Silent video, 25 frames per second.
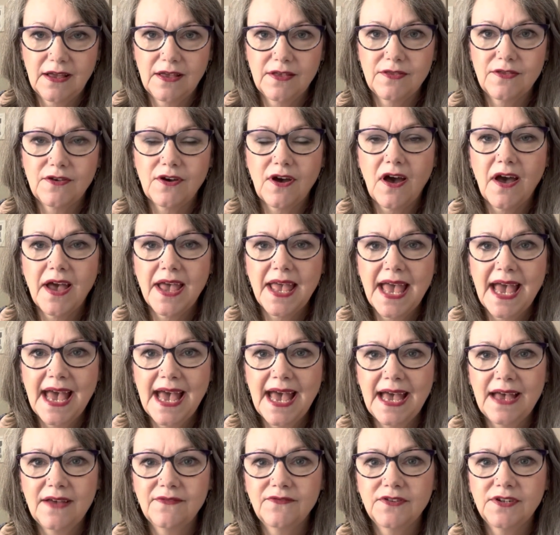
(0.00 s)
that I
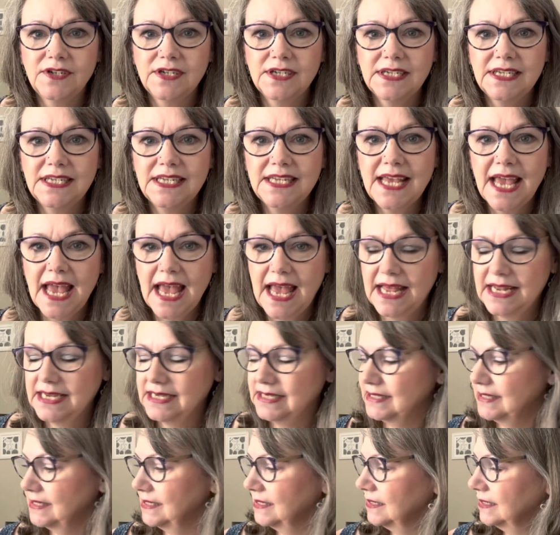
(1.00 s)
haven't
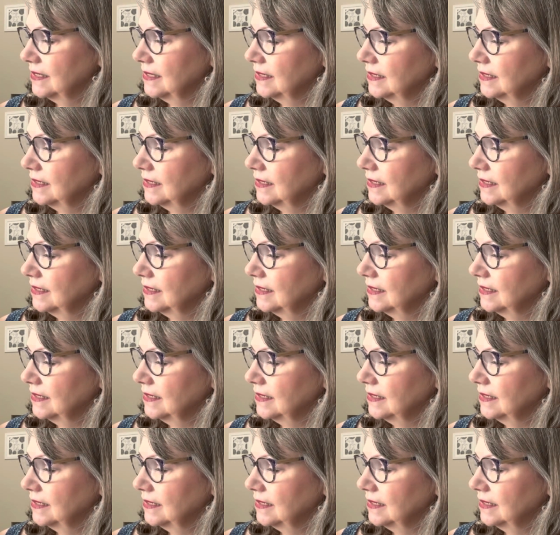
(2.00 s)
yet